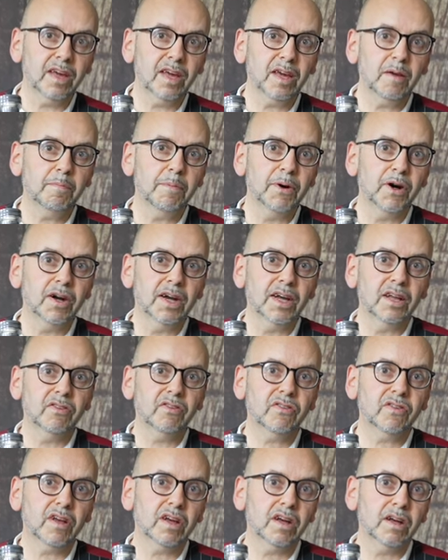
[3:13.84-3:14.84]
he
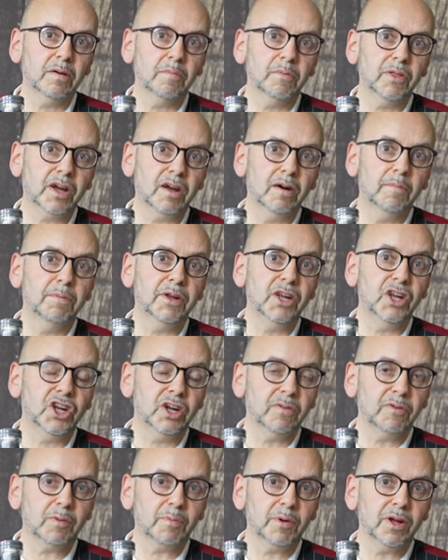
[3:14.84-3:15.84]
buys the company
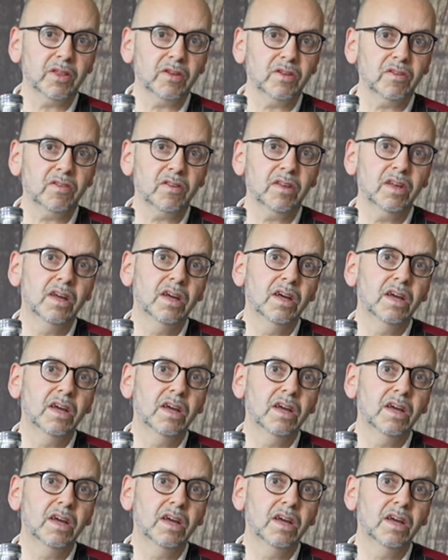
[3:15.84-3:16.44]
Chivas Brothers.